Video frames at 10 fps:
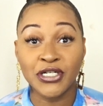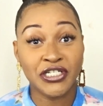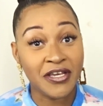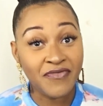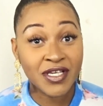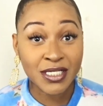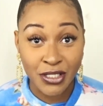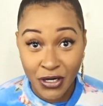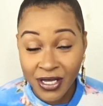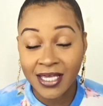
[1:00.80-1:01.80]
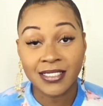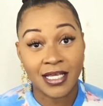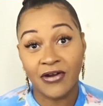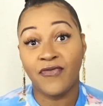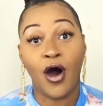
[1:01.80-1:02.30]
achieve this look
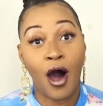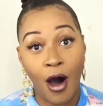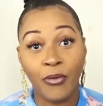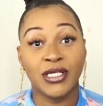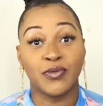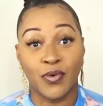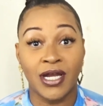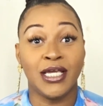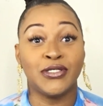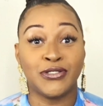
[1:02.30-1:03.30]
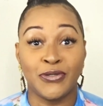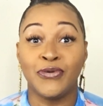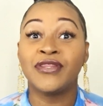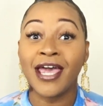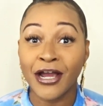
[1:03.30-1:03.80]
instead of always running
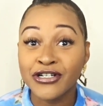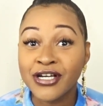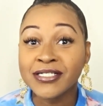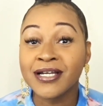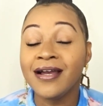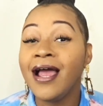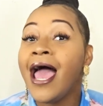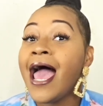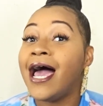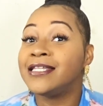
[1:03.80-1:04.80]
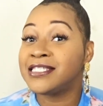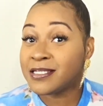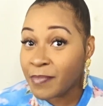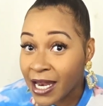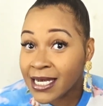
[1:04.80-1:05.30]
to the hairdresser and
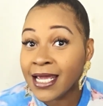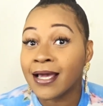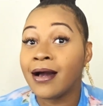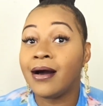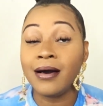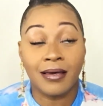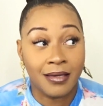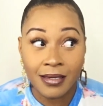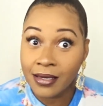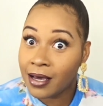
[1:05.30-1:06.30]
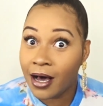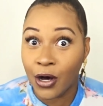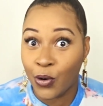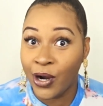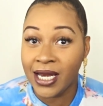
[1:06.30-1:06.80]
spending a
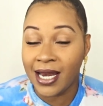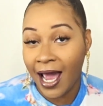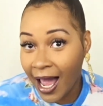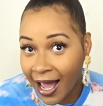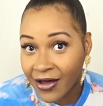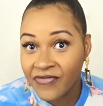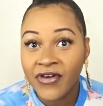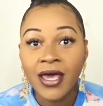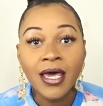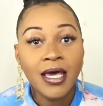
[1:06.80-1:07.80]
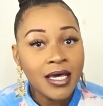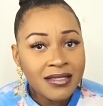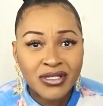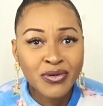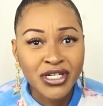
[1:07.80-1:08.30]
coin and a half
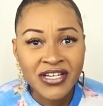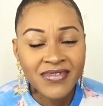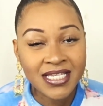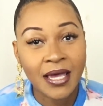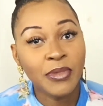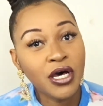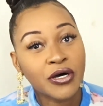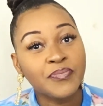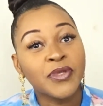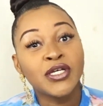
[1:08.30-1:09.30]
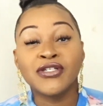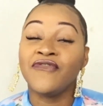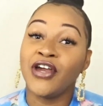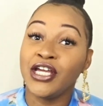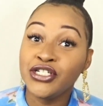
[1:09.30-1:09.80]
to achieve the same look. So
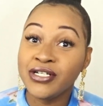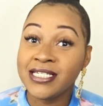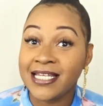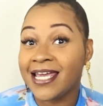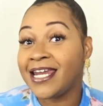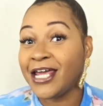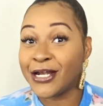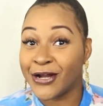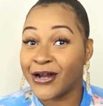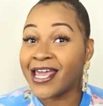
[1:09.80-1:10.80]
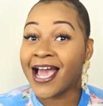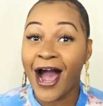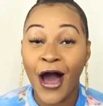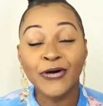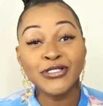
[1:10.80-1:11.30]
if you're interested in learning
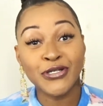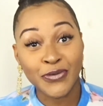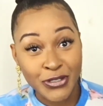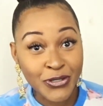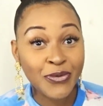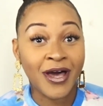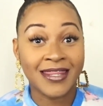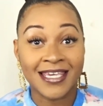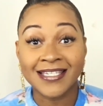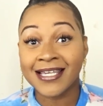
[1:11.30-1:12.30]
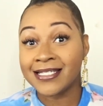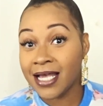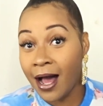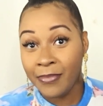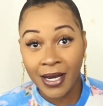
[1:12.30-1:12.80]
how to do this
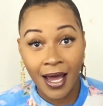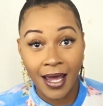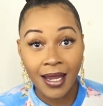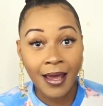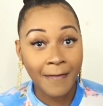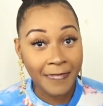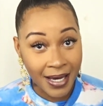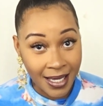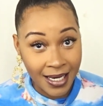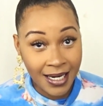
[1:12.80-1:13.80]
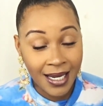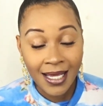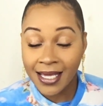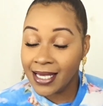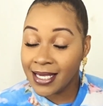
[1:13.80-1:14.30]
top knot bun,
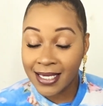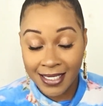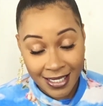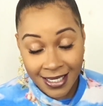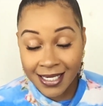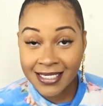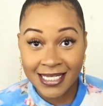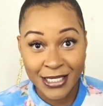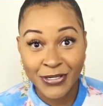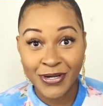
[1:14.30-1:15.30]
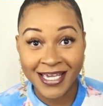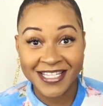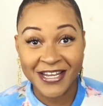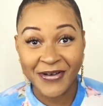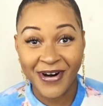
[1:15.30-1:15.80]
stay tuned and continue